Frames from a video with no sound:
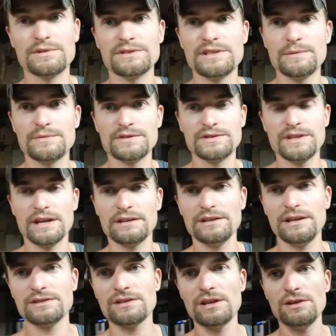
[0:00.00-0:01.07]
of the tips and
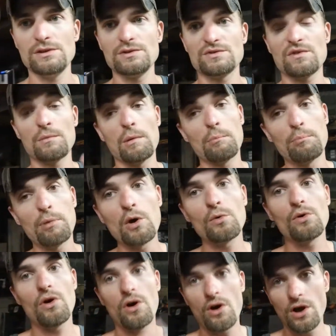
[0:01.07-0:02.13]
techniques I use from a
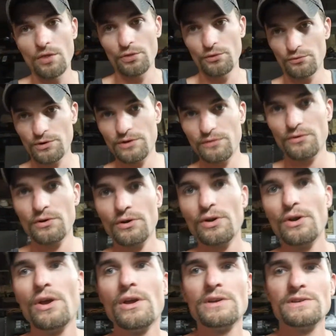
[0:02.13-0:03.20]
boat on the river.
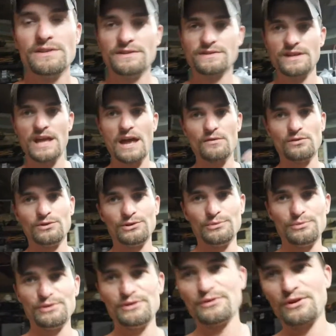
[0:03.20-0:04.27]
So that's gonna have a little
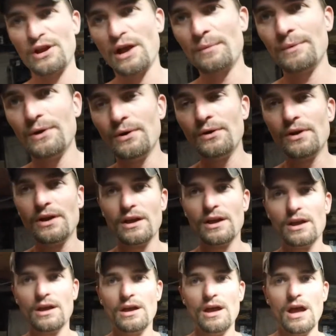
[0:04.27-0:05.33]
bit of a combo.
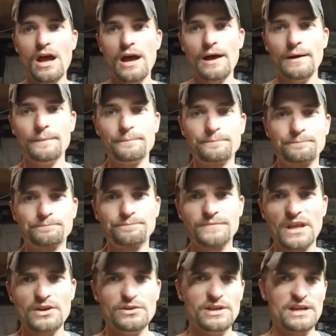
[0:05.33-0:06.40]
I
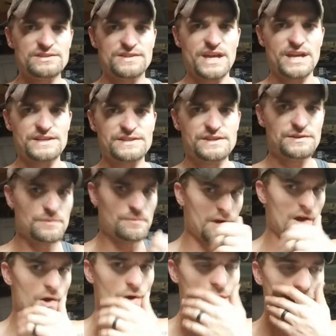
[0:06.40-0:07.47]
know you guys have kind of seen the
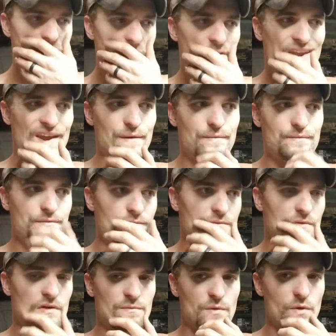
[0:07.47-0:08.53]
boat and
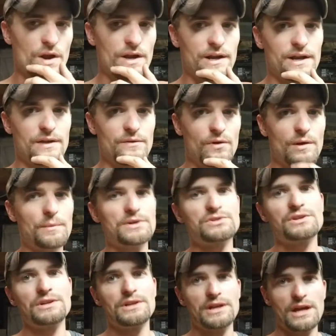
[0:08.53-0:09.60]
with me running it. Well, I'm
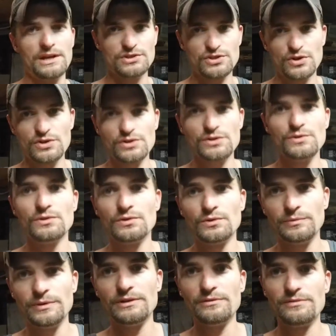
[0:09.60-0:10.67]
actually gonna kind of show you a little
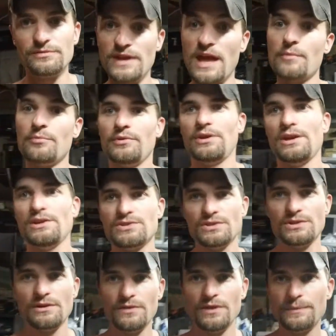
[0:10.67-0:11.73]
bit of the application
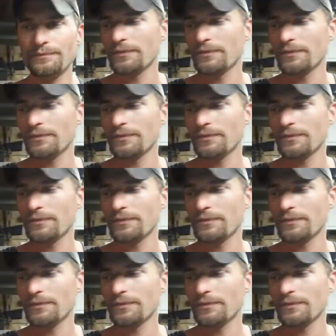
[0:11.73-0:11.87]
of it,